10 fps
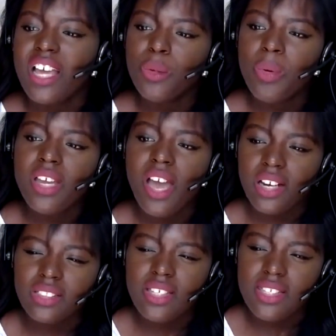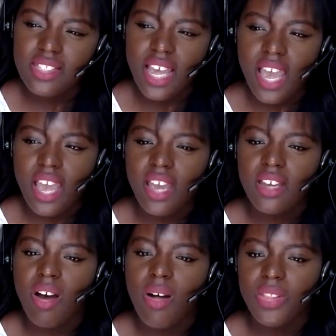And the way I actually
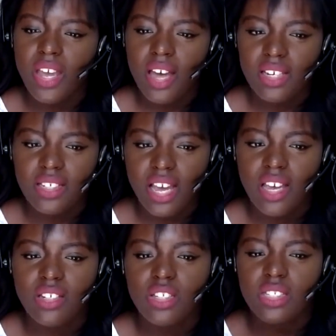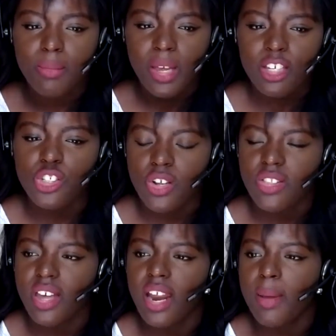stay on the cutting edge is to make sure
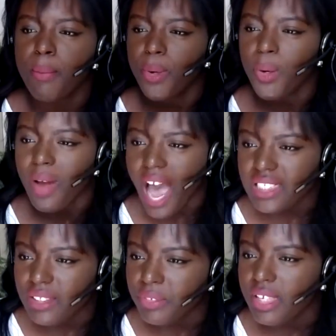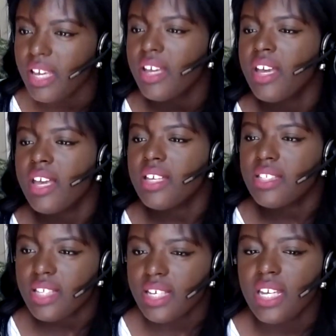that I'm proactively
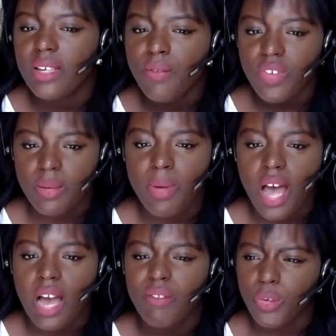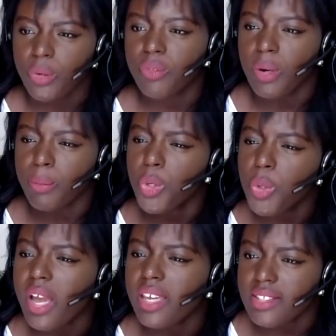seeking feedback from
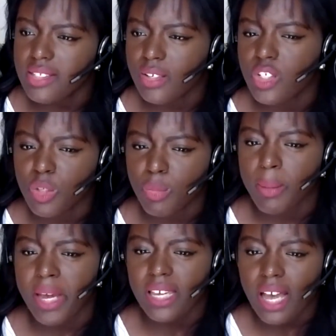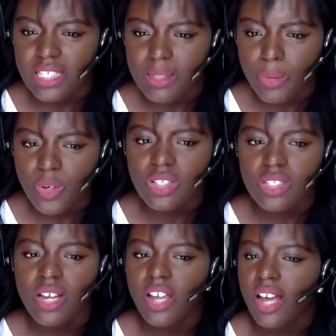who I consider to be my customers.
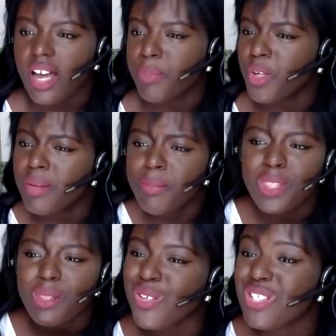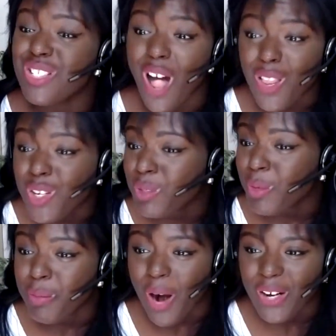You can be the most
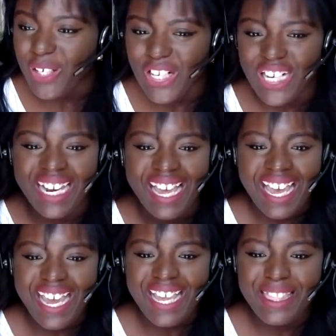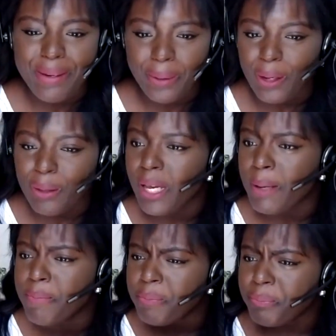knowledgeable marketer in the world, but